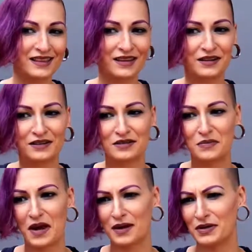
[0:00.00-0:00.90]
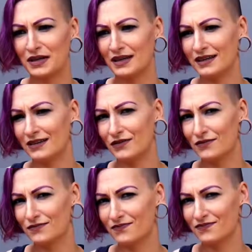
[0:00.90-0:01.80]
There's maybe
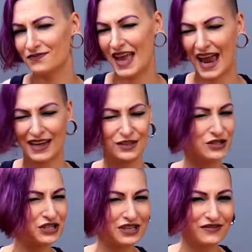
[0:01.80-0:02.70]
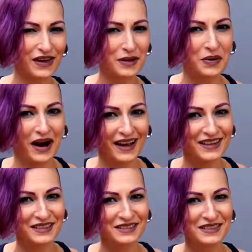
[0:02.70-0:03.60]
energy
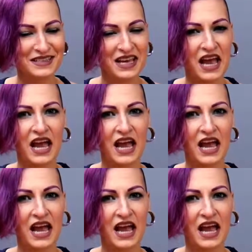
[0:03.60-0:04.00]
vampires.